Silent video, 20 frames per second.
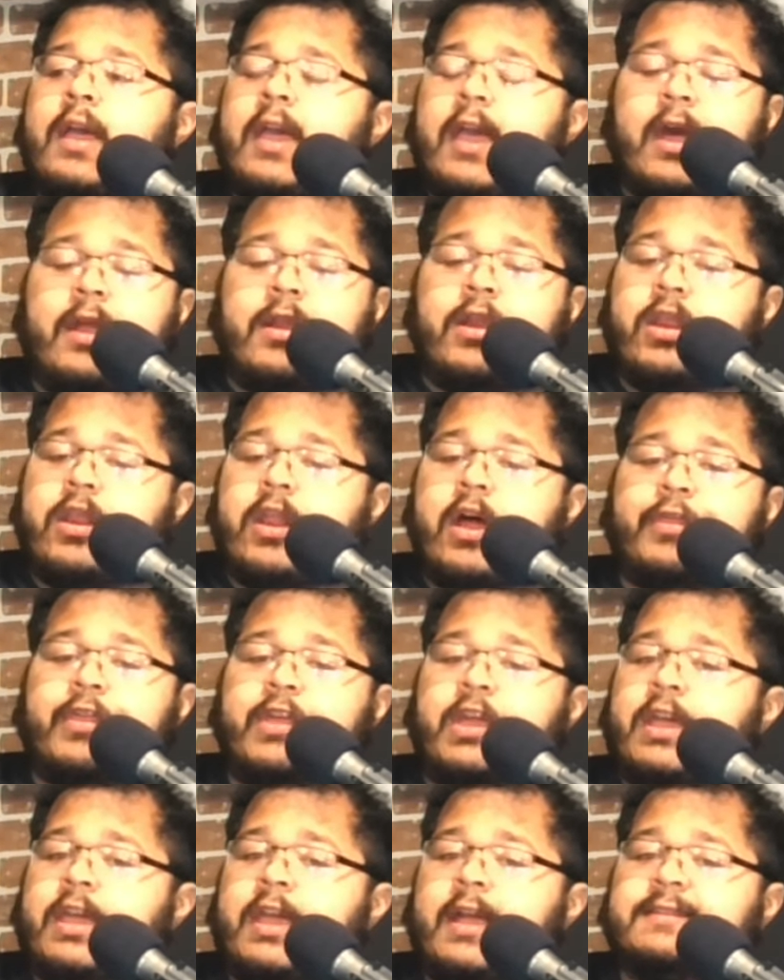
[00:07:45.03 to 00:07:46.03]
and
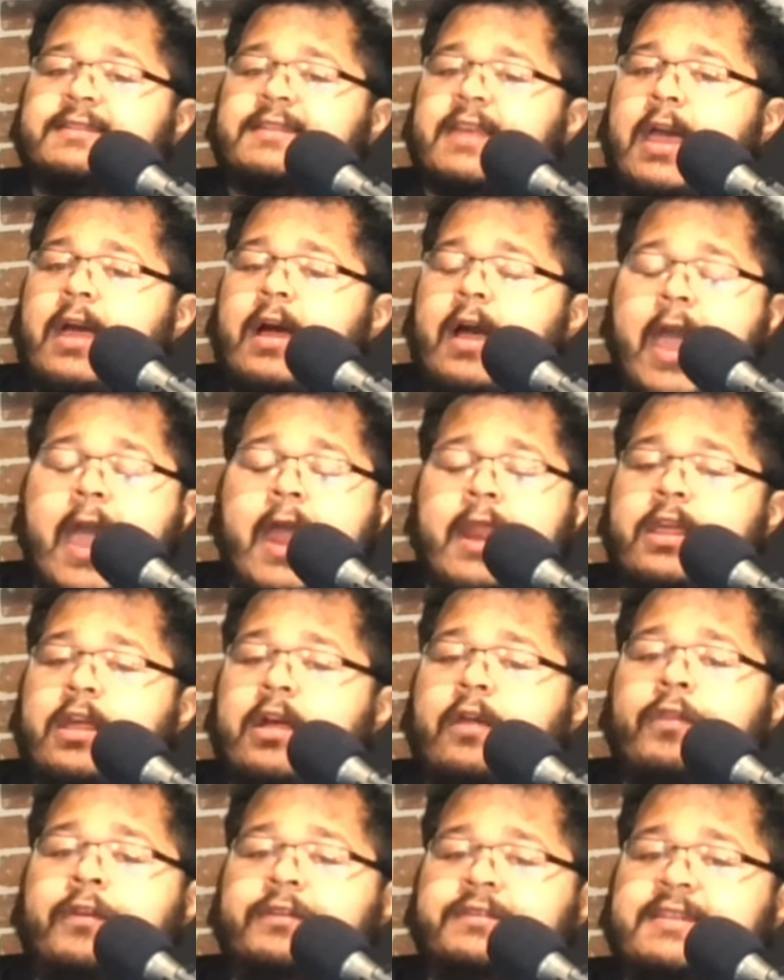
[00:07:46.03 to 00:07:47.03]
nothing against any
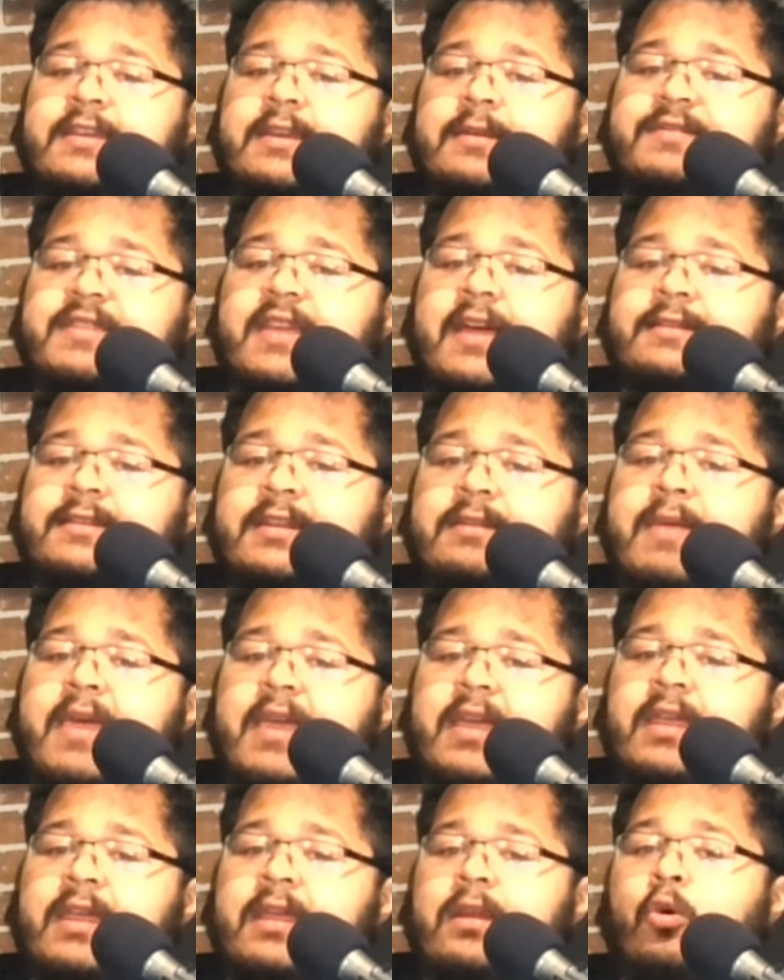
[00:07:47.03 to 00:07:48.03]
of the teams that did
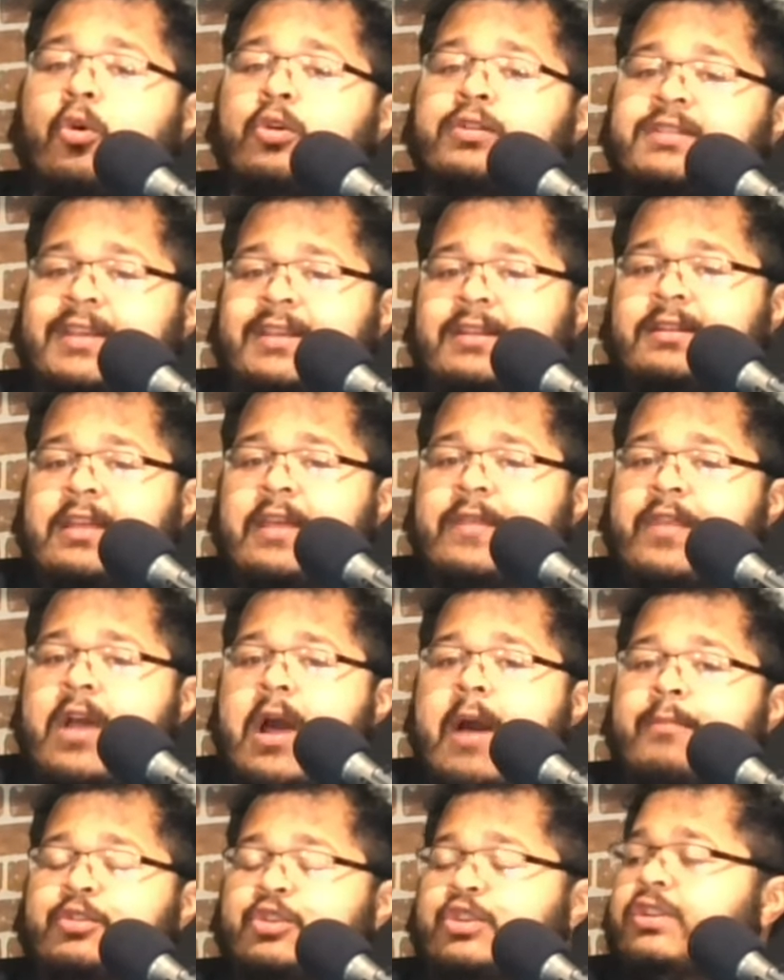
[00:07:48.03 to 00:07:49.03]
make it in or didn't get the
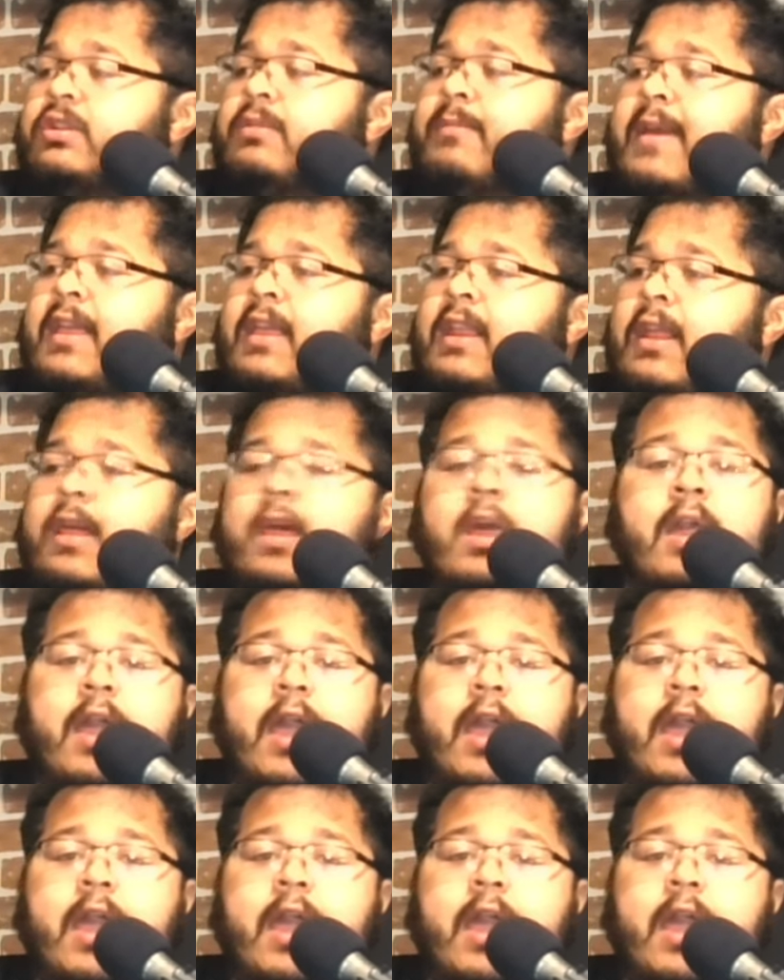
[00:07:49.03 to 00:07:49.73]
opportunity to make it in.